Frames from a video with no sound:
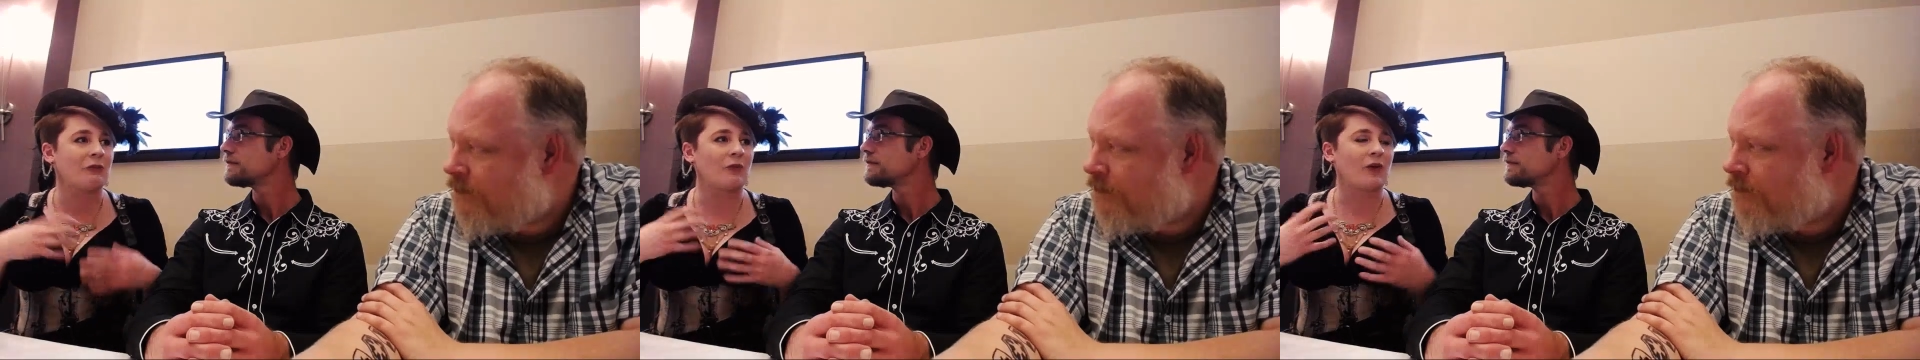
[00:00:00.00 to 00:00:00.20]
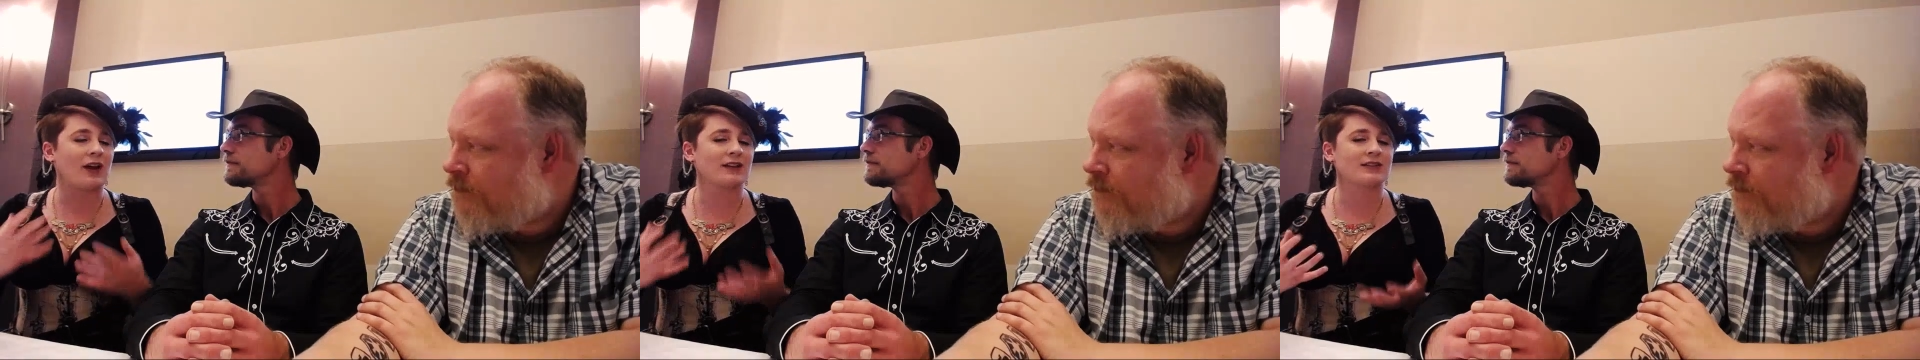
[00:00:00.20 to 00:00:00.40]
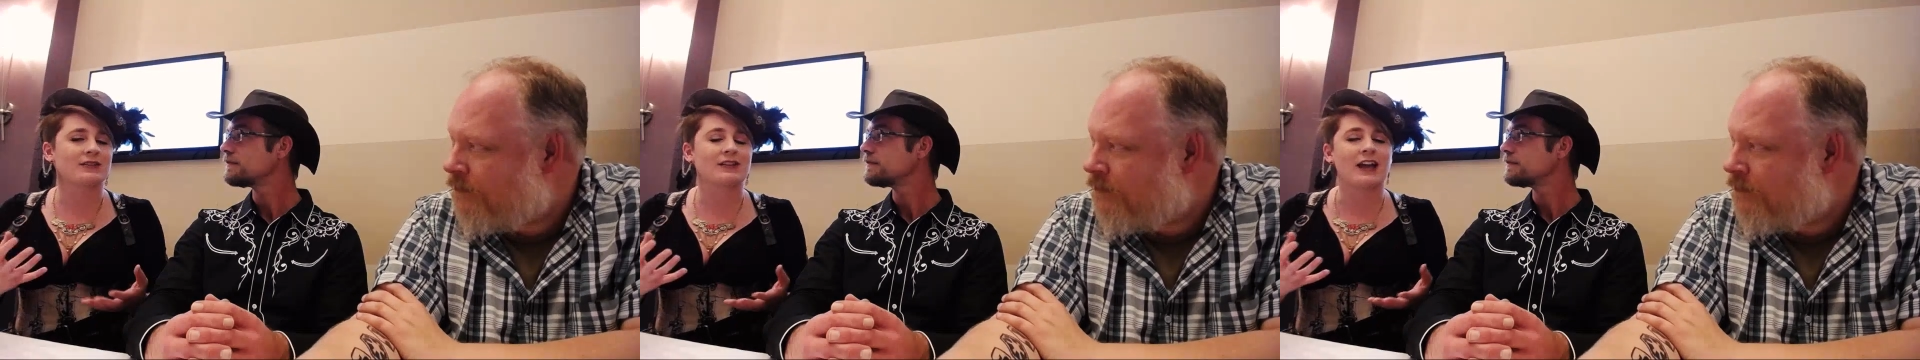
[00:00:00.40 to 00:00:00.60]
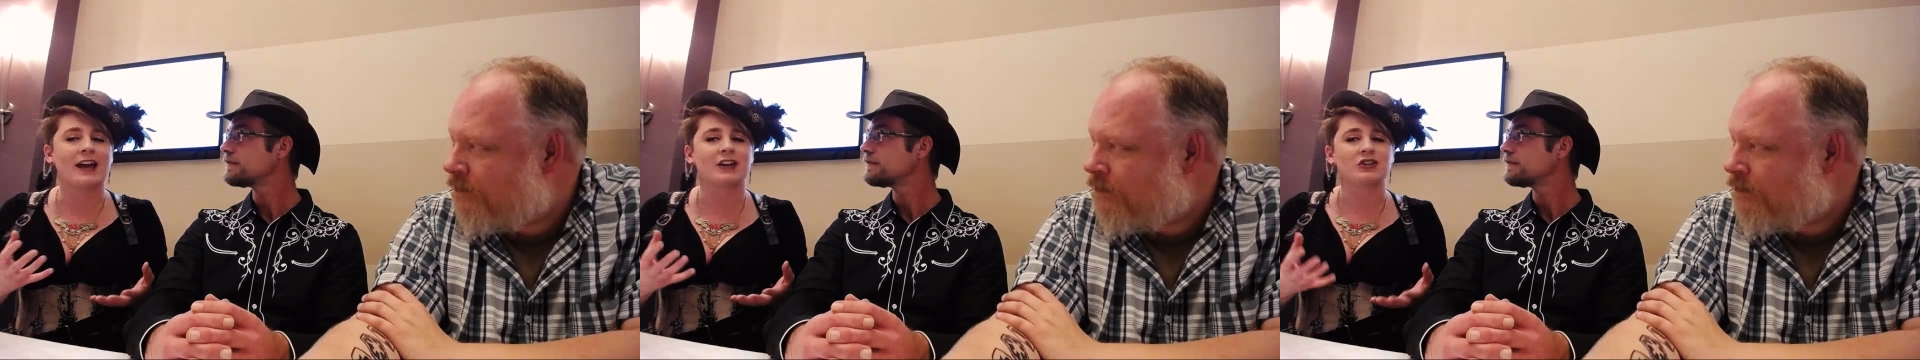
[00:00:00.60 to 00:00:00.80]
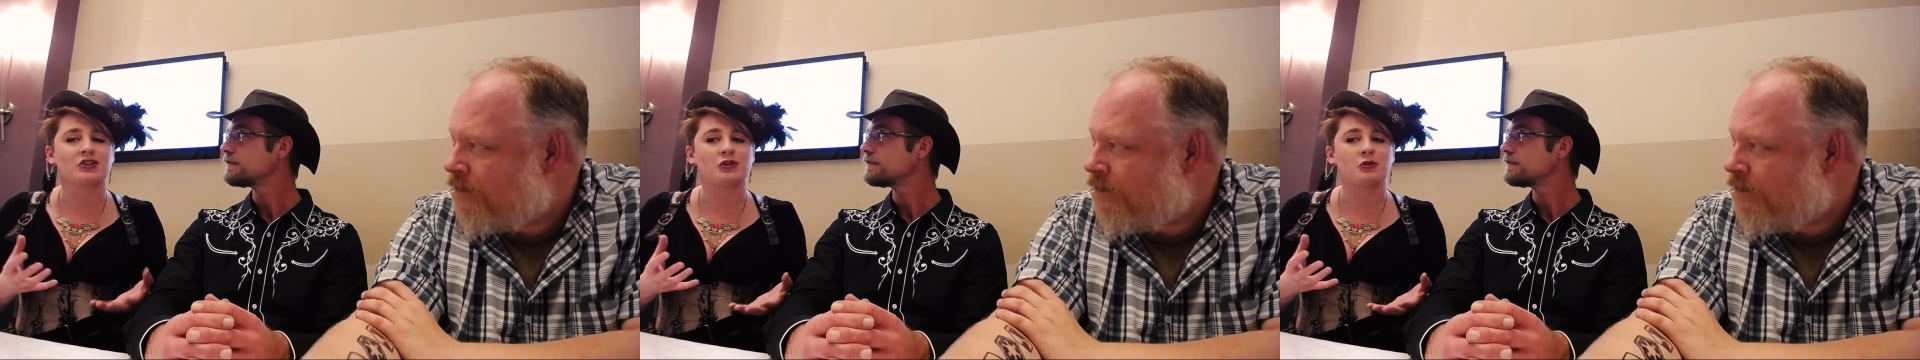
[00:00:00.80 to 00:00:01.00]
Speaker 1: West
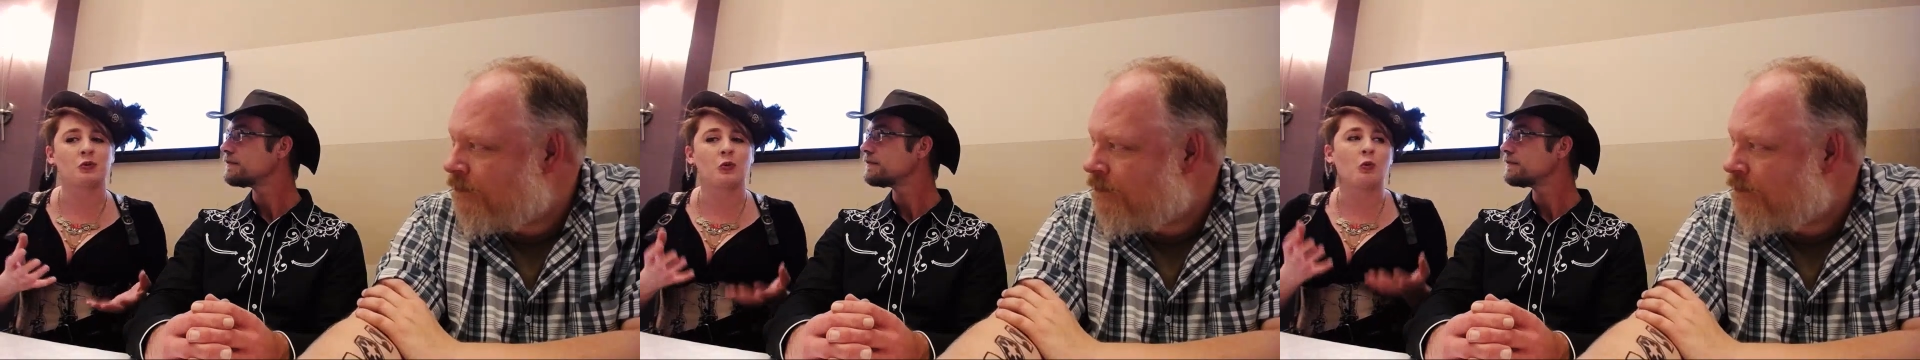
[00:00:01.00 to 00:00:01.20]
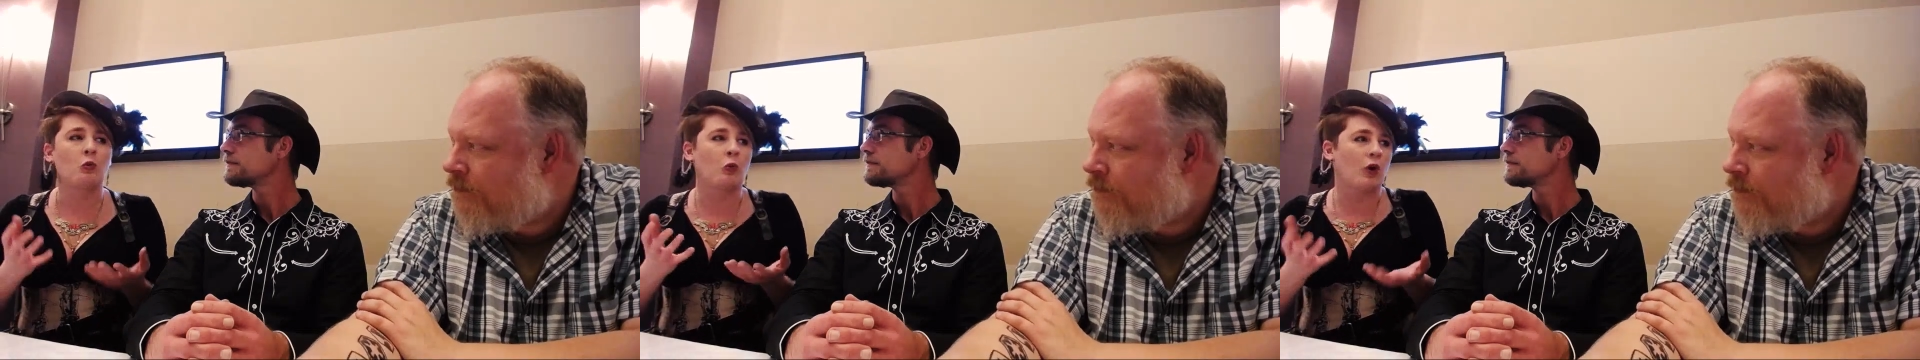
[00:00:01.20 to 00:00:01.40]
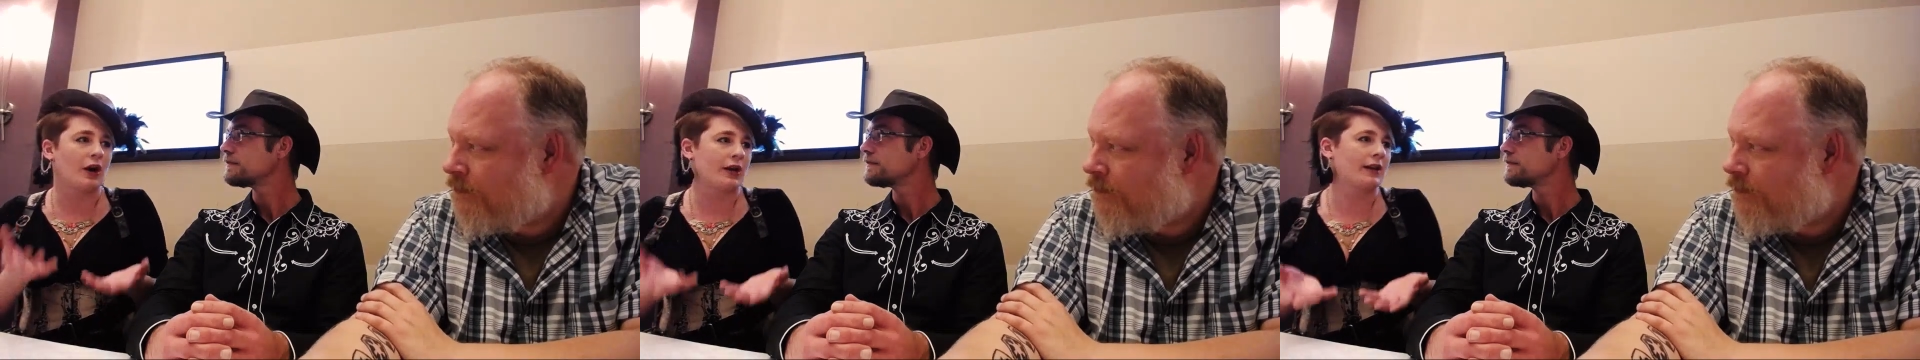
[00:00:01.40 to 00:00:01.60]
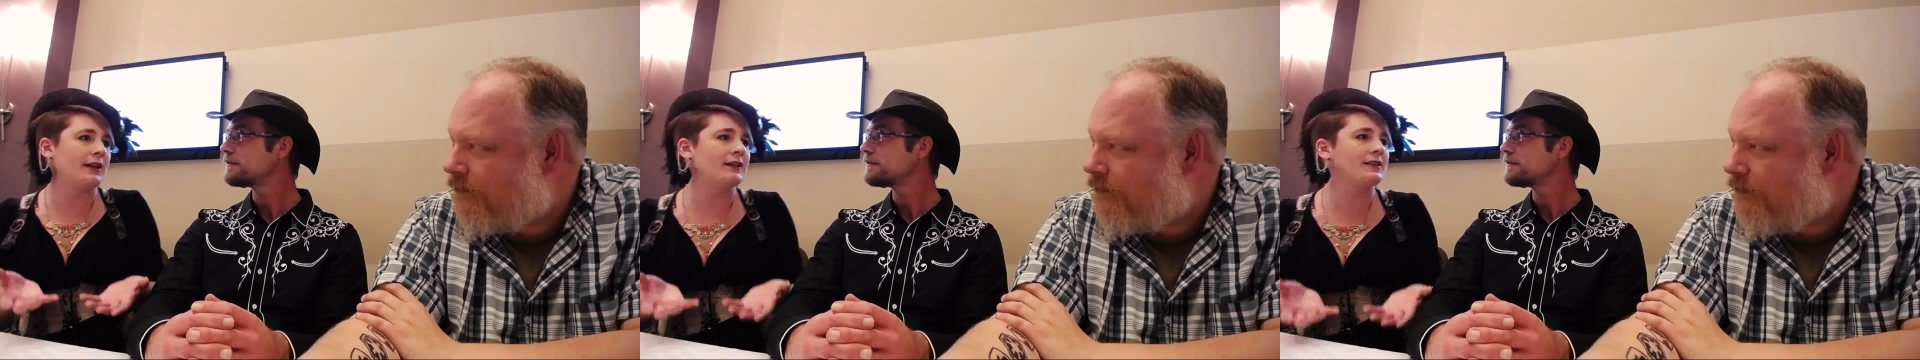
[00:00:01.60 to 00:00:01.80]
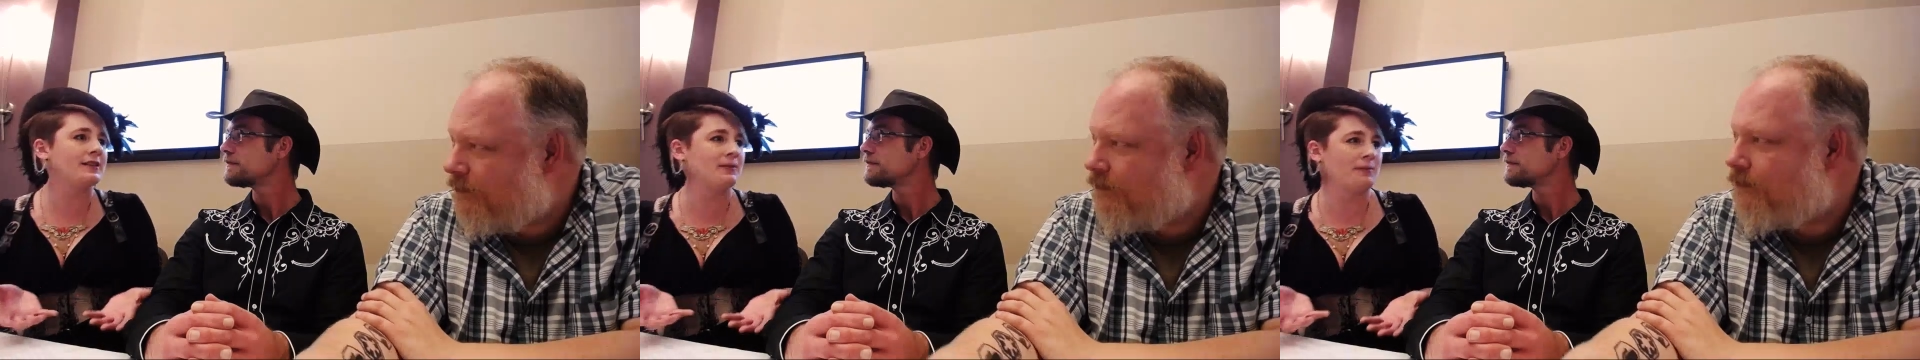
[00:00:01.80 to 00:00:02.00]
as you wanted
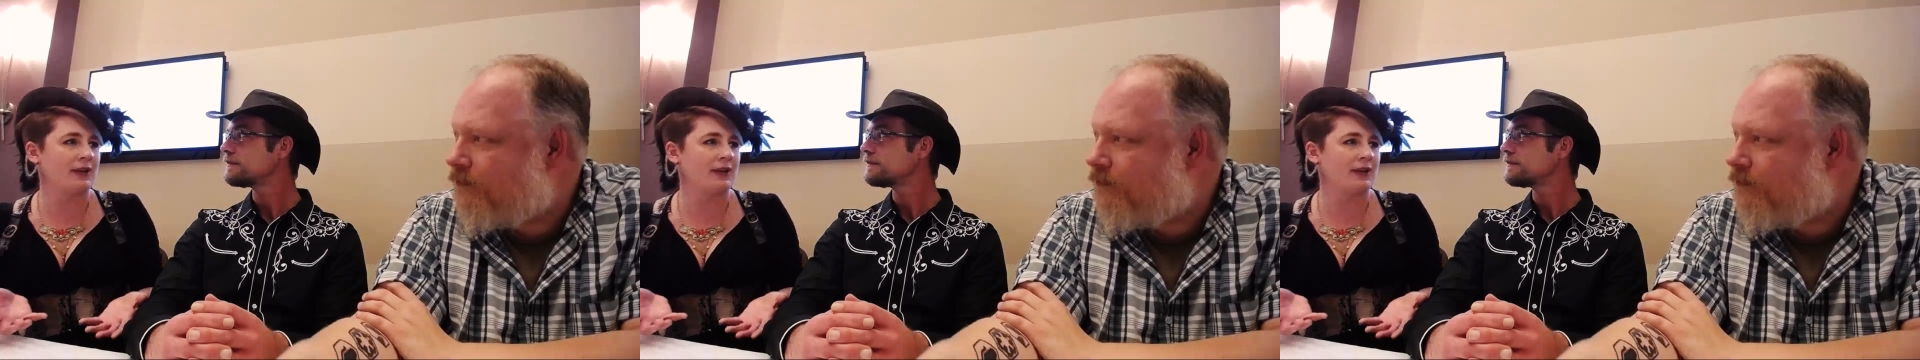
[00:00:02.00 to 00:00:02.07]
it to be.